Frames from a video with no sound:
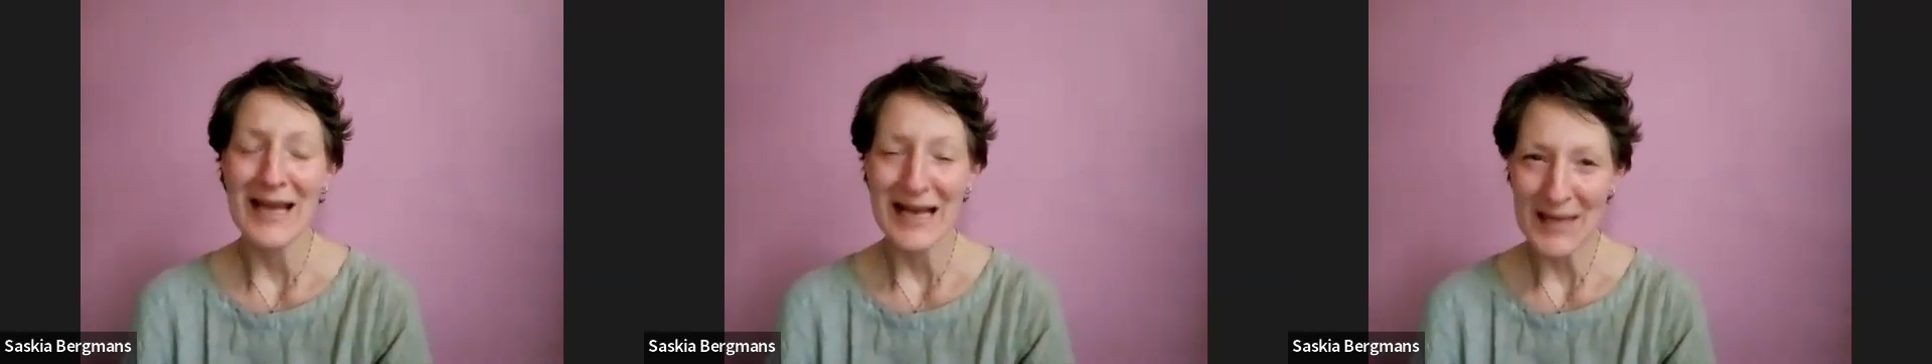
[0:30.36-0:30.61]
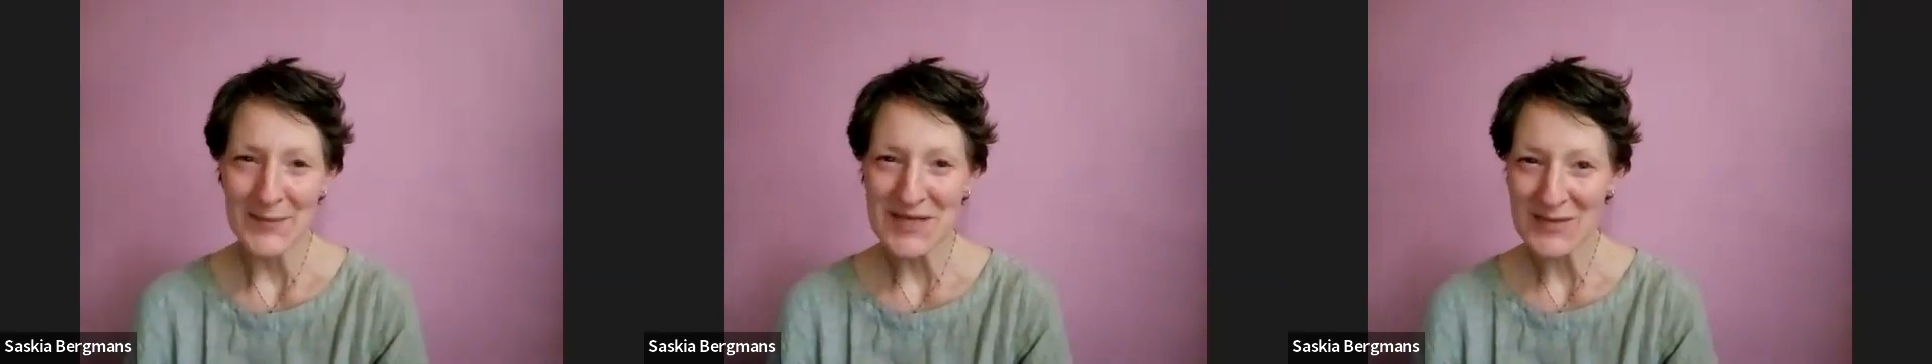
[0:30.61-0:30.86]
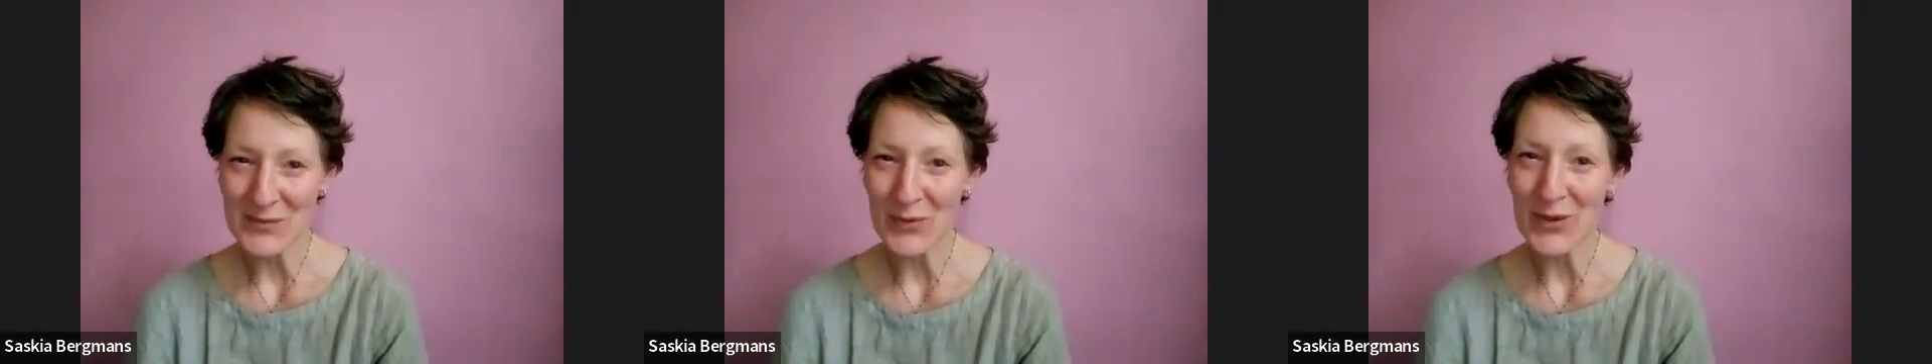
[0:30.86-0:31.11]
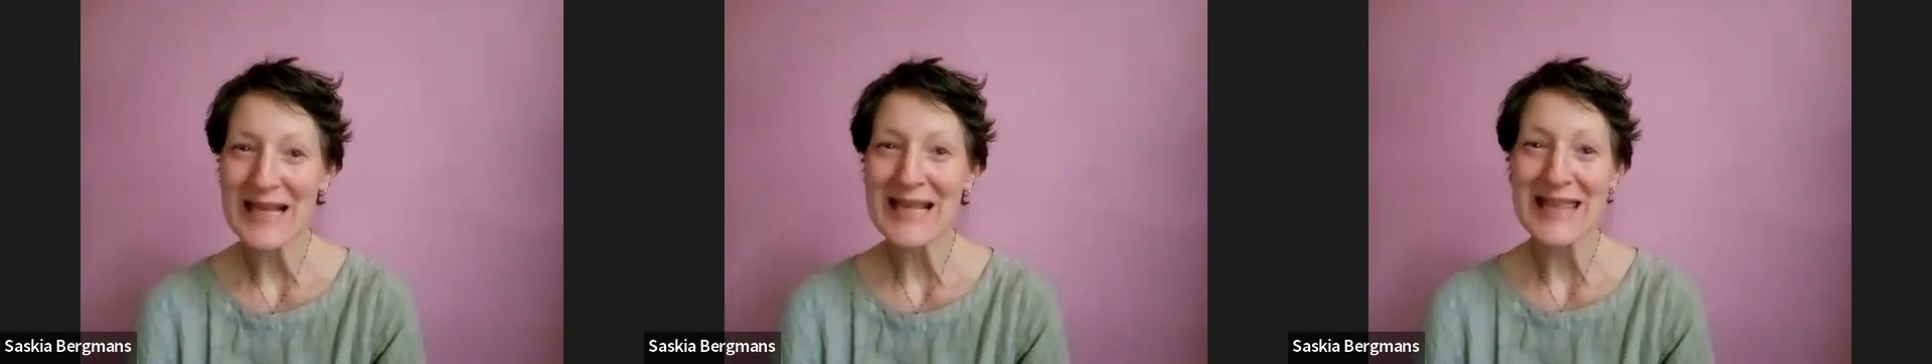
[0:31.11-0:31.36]
eclipses
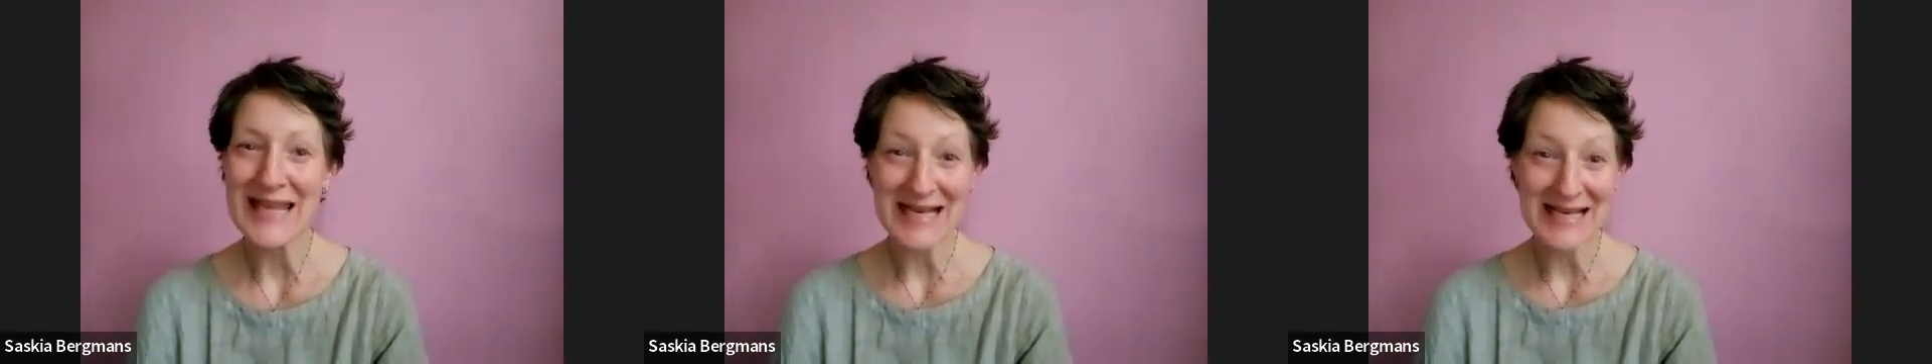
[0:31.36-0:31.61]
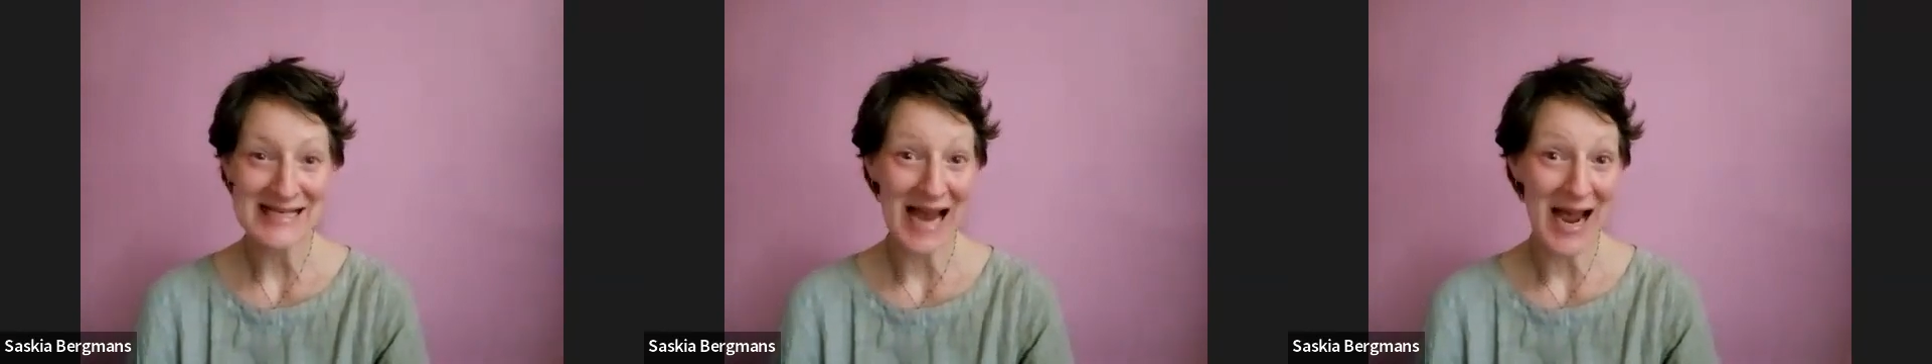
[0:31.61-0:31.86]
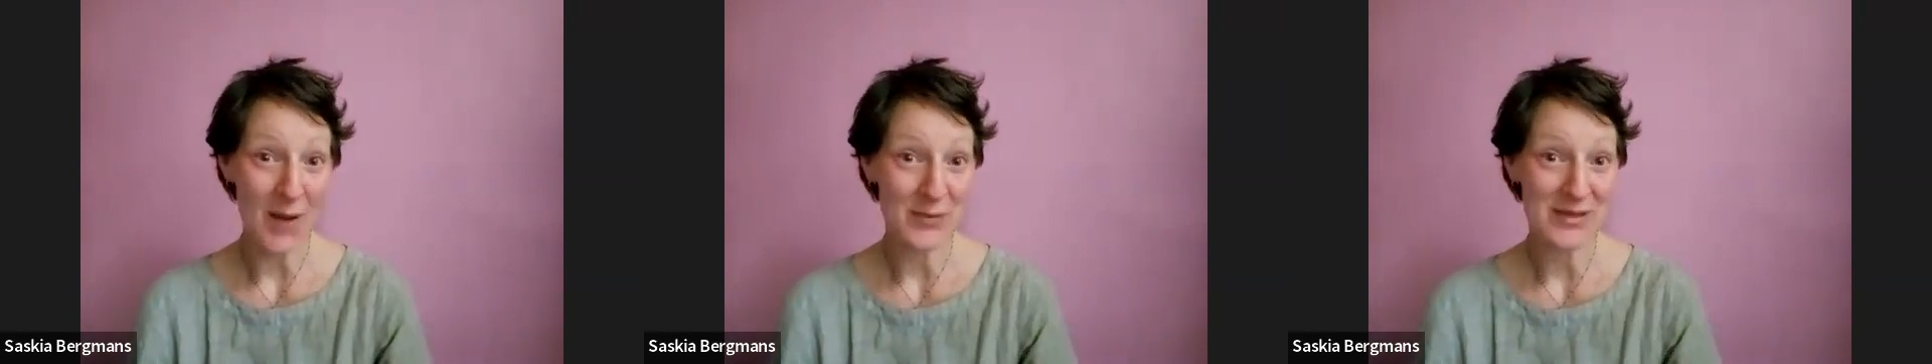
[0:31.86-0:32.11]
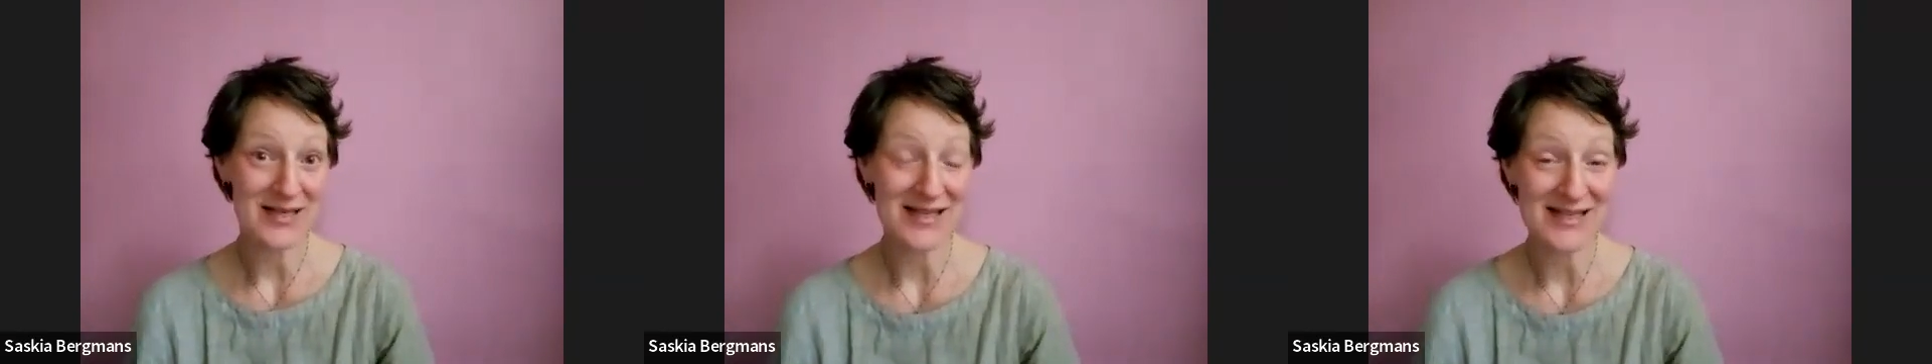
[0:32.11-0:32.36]
bring things up
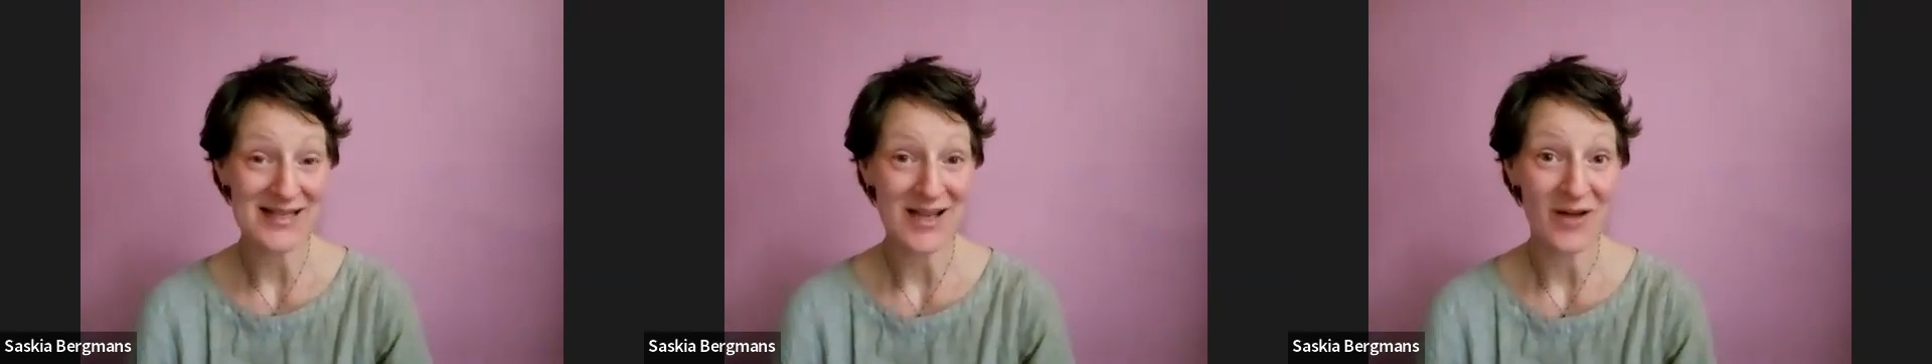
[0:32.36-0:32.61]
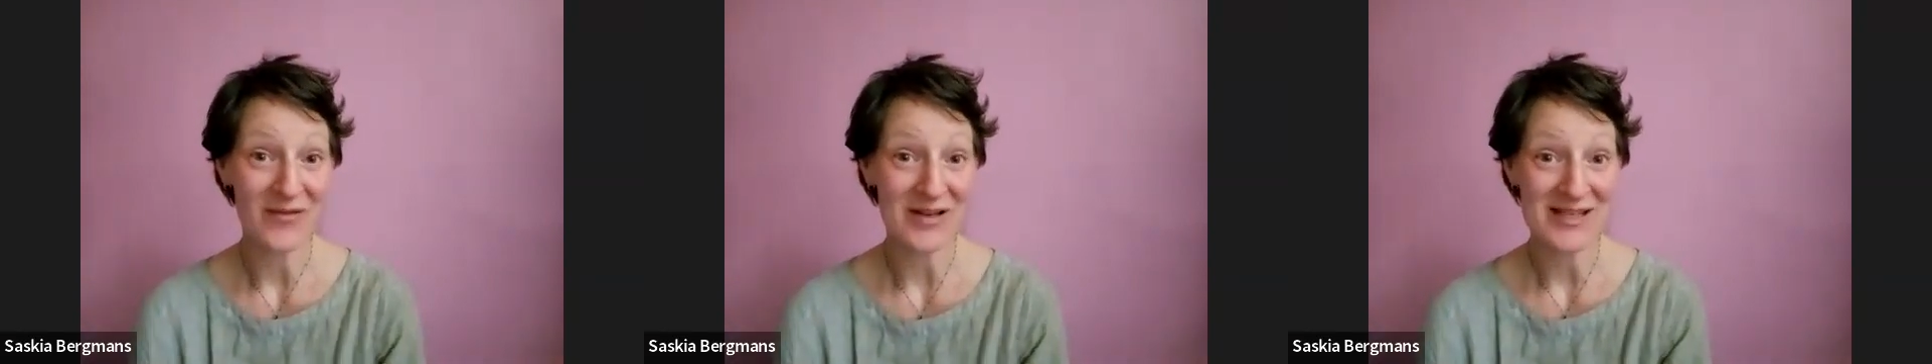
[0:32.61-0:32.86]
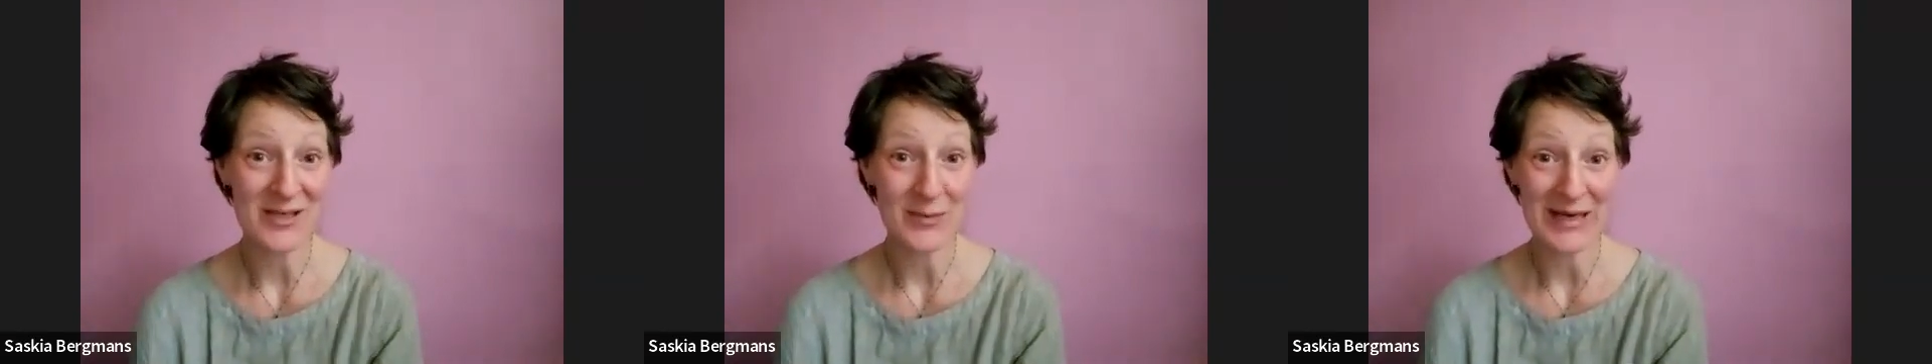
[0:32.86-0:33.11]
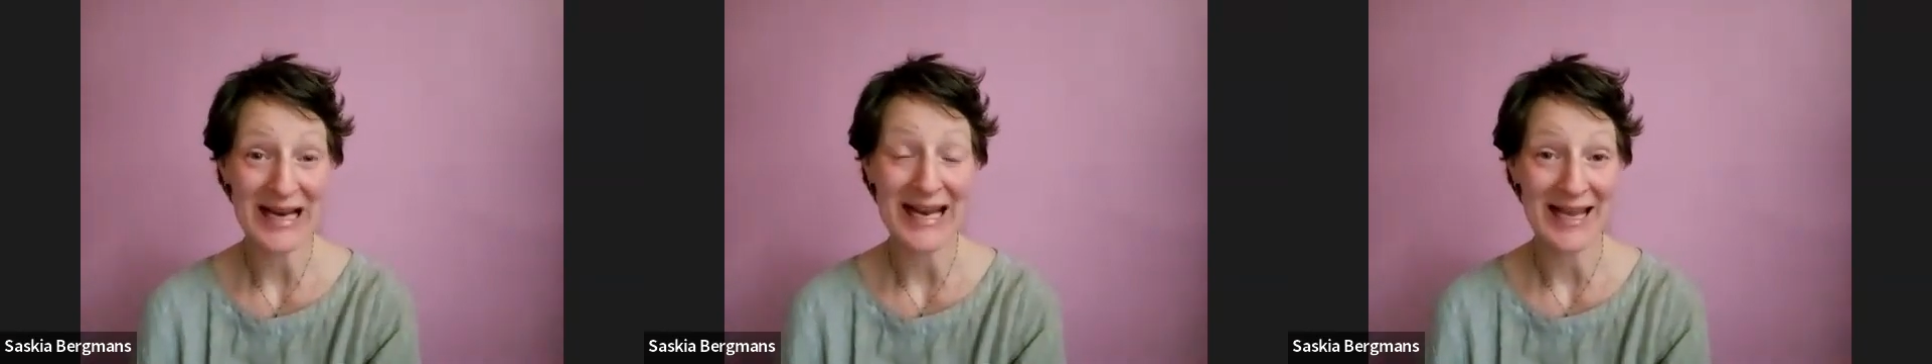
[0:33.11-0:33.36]
to the surface to
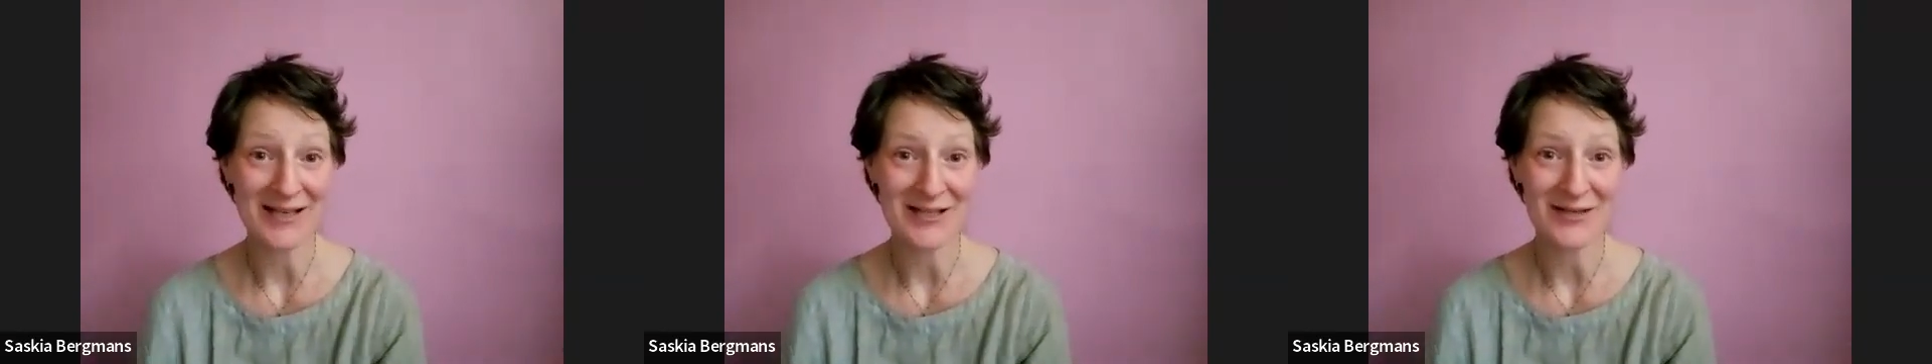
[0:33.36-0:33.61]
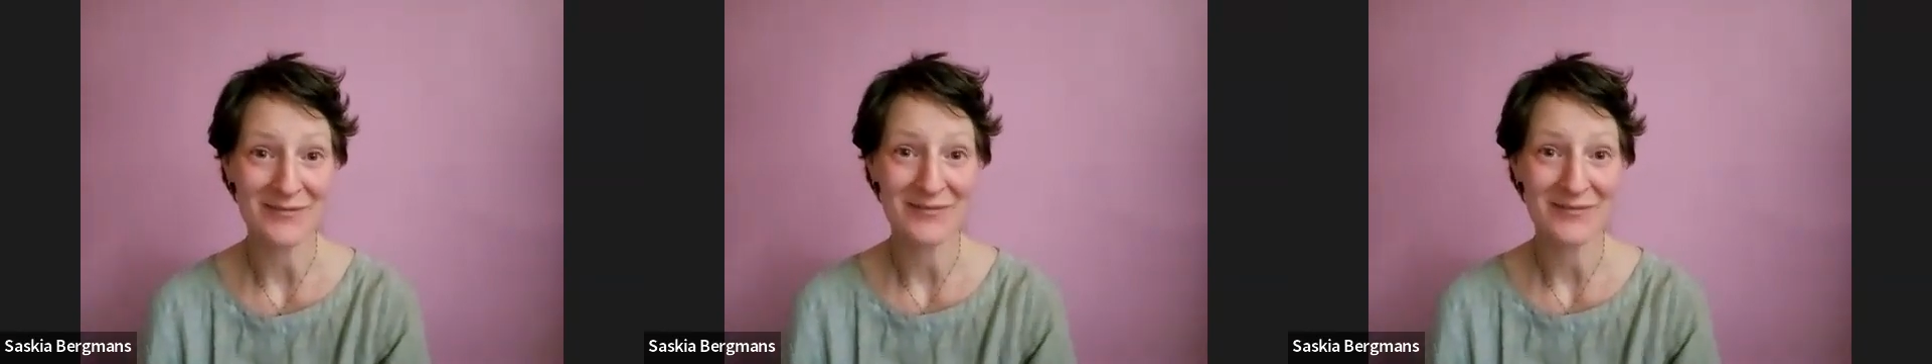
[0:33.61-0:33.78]
be cleared,